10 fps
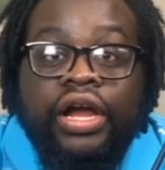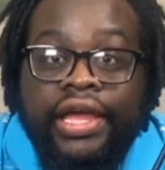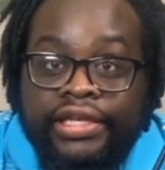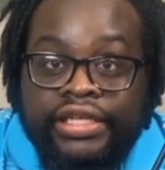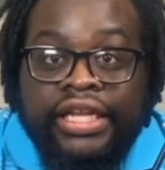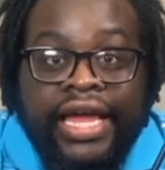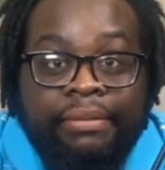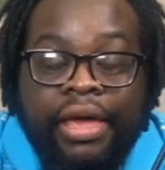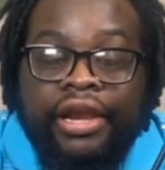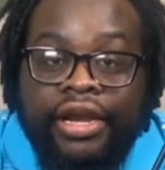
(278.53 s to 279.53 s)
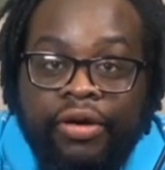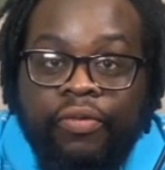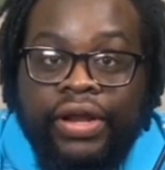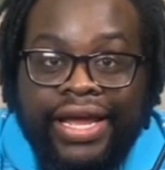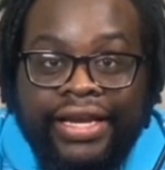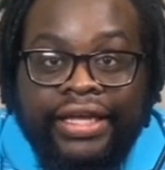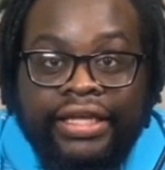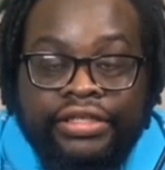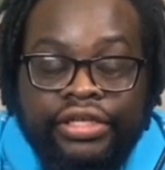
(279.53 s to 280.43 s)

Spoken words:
is a lot better than what I did.